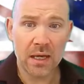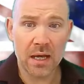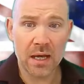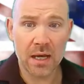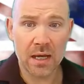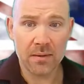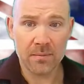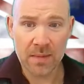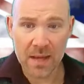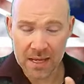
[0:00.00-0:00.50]

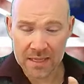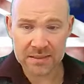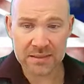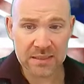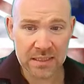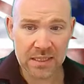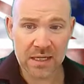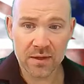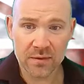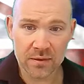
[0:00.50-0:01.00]
um, as
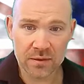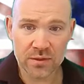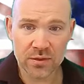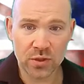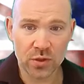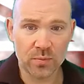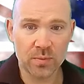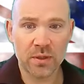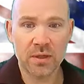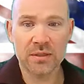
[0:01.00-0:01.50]
the other
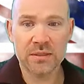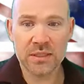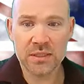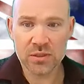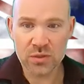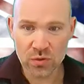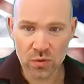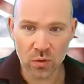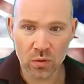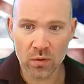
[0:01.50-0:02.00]
two because it's
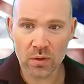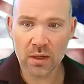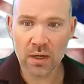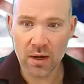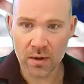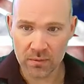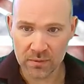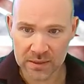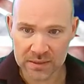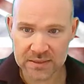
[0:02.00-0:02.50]
not
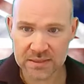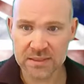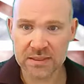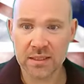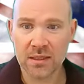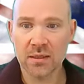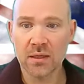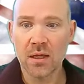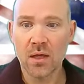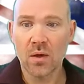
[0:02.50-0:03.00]
currently
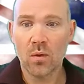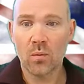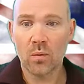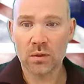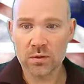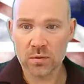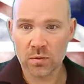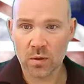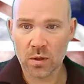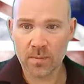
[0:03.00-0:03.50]
sitting.
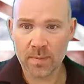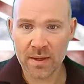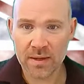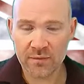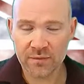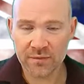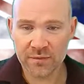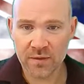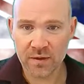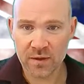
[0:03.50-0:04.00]
We'll talk about
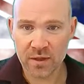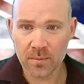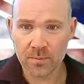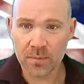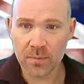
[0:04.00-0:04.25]
it further.